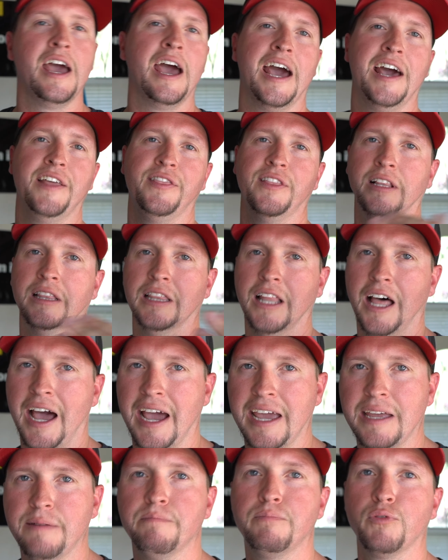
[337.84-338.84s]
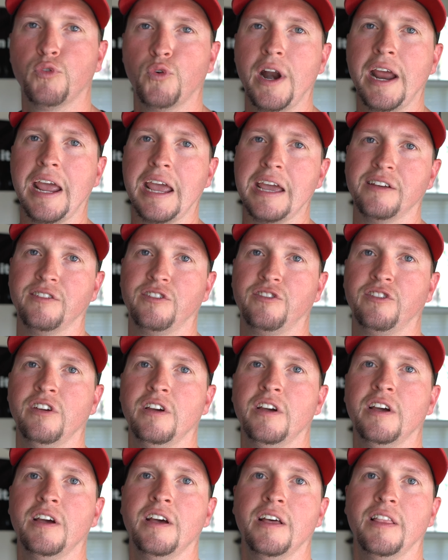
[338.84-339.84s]
and the line breaks,
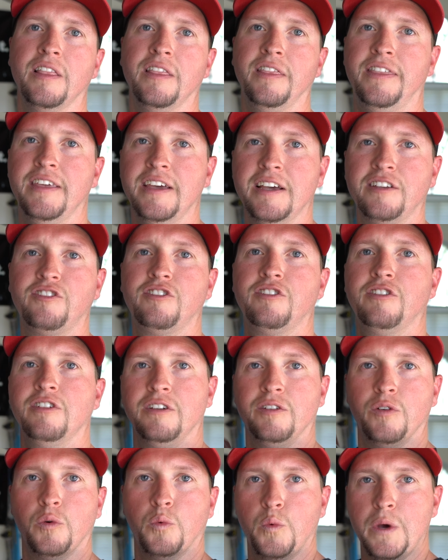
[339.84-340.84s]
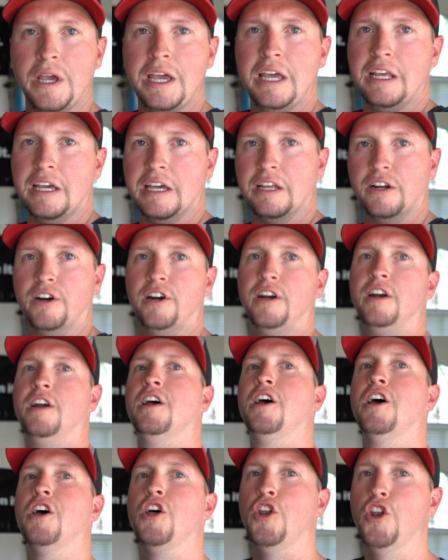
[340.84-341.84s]
this weed eater
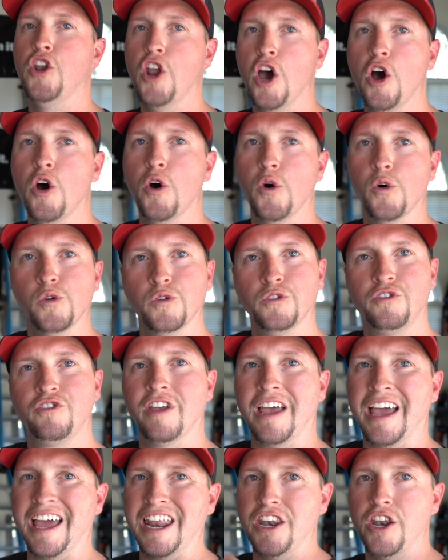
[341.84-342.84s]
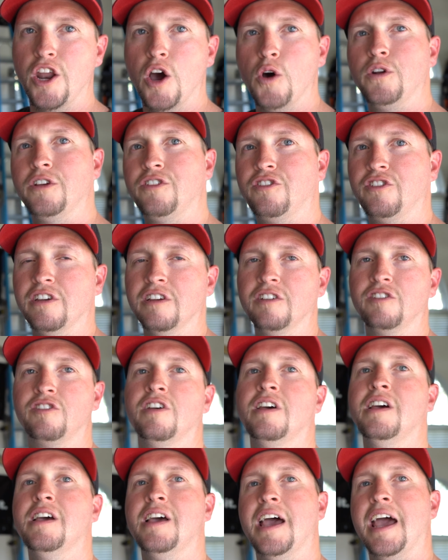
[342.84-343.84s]
knows and notices
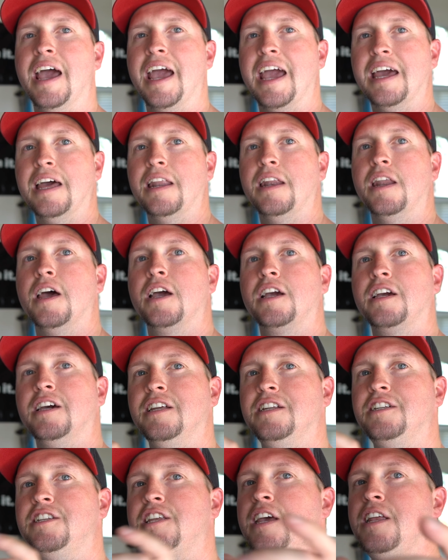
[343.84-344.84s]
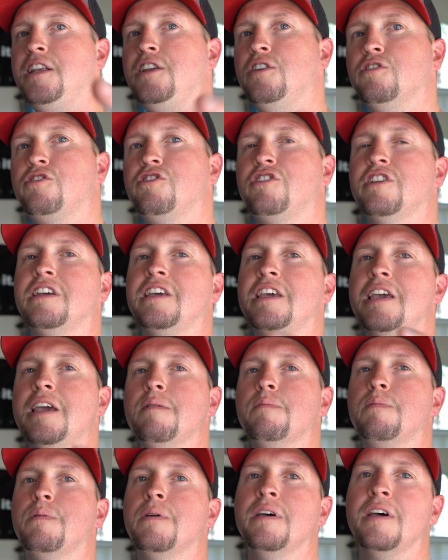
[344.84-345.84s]
and continues to
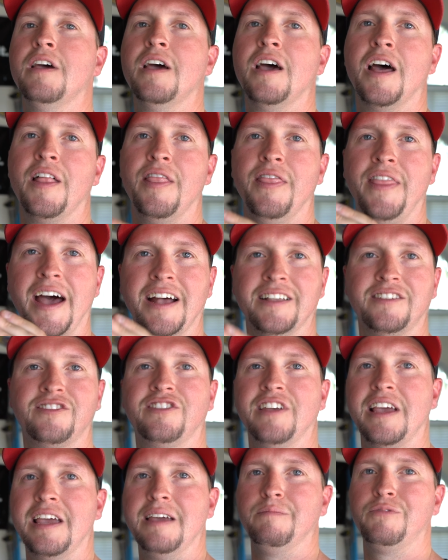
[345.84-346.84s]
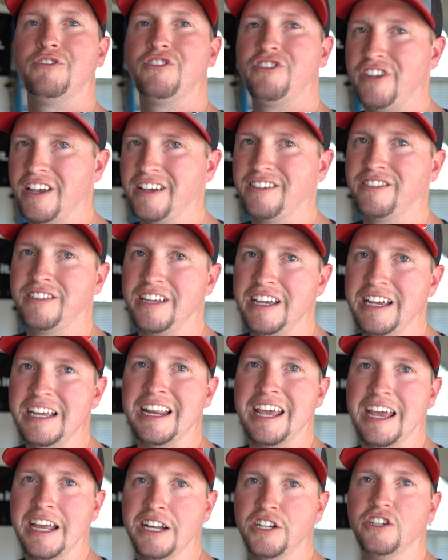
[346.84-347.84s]
keep that same 16
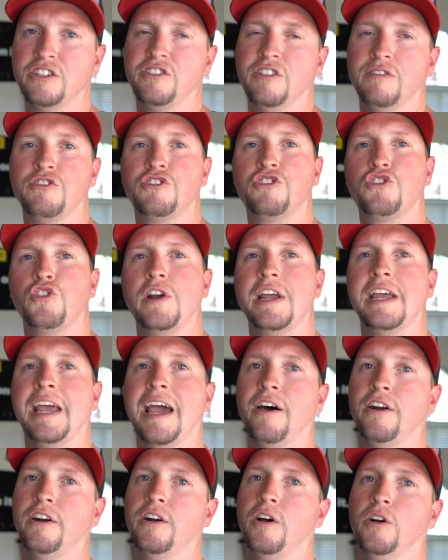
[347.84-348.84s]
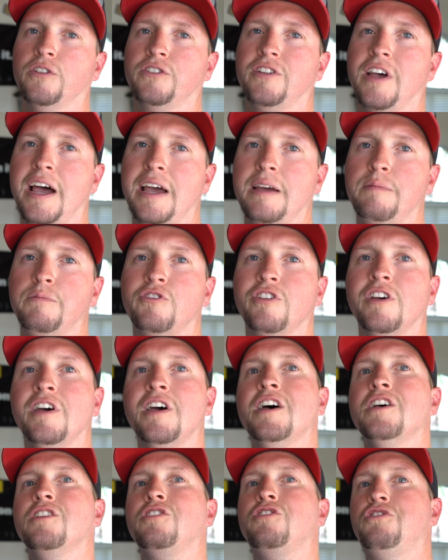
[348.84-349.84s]
inches of string out at all times,
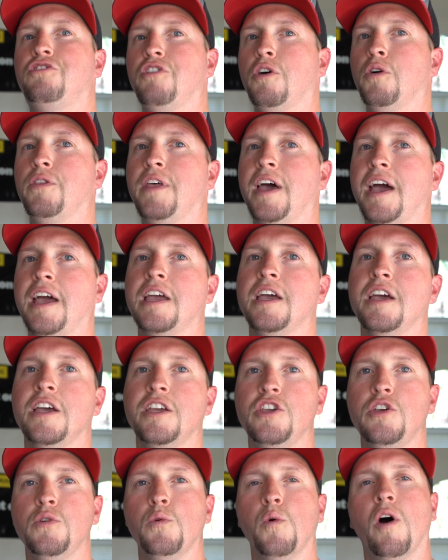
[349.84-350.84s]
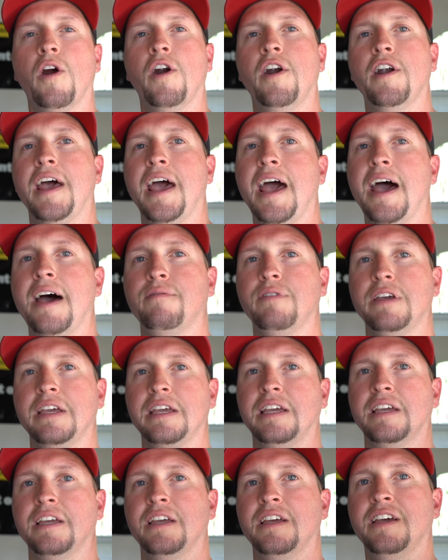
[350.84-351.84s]
so that you aren't
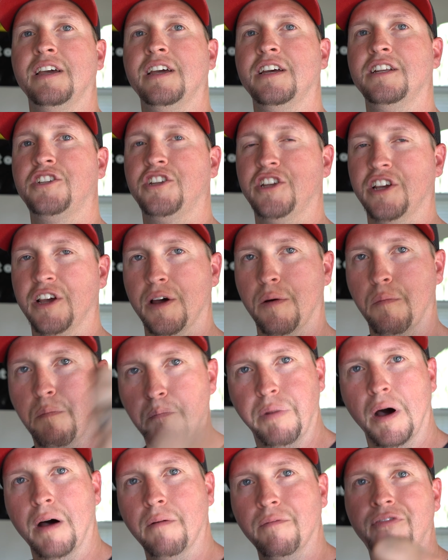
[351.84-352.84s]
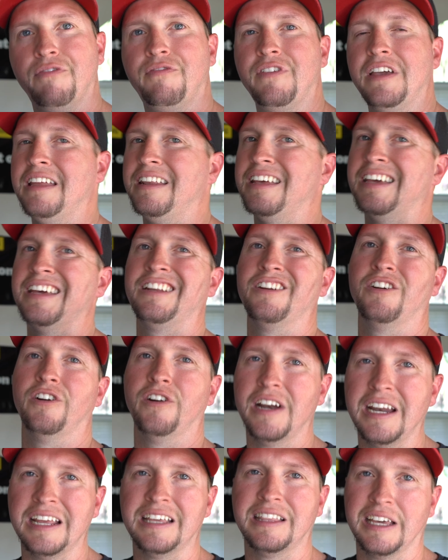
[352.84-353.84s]
having to bump feed it
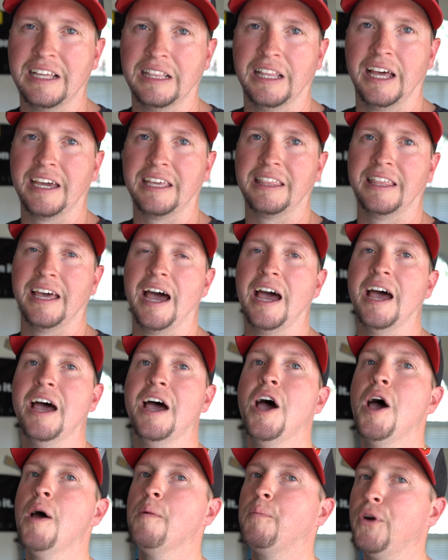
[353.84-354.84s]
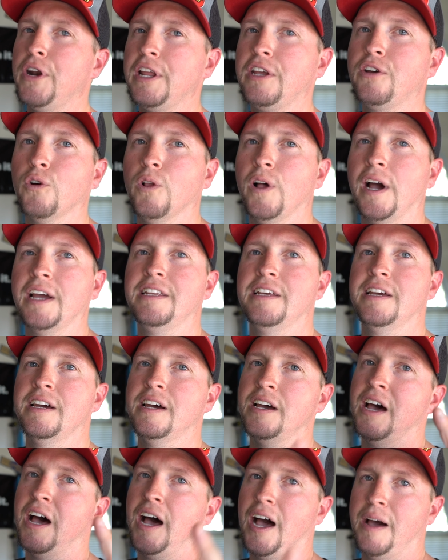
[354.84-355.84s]
or anything like that. Pretty cool
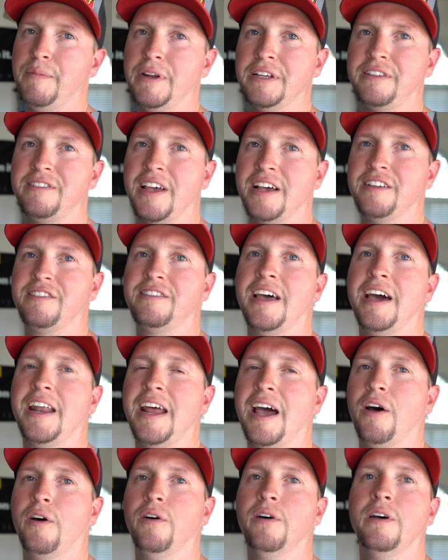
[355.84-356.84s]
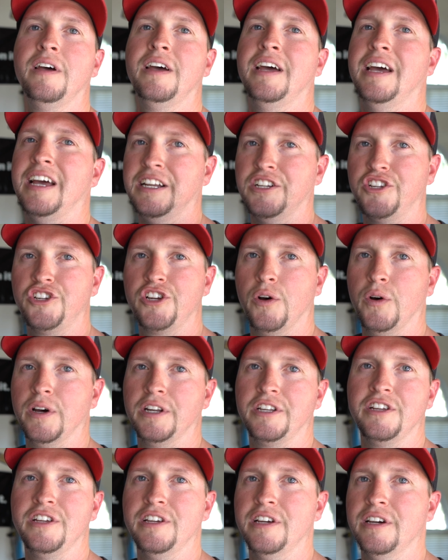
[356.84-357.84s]
idea. I'm gonna test that out and show
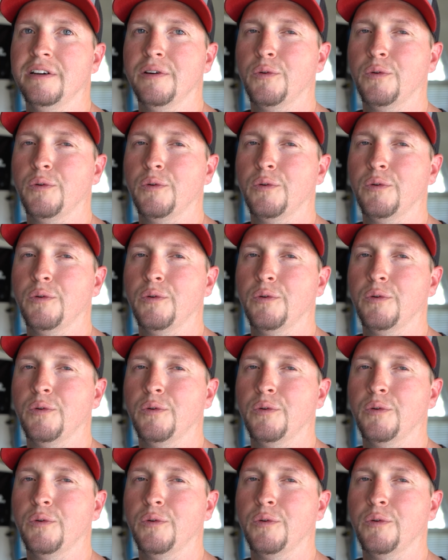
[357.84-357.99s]
it to you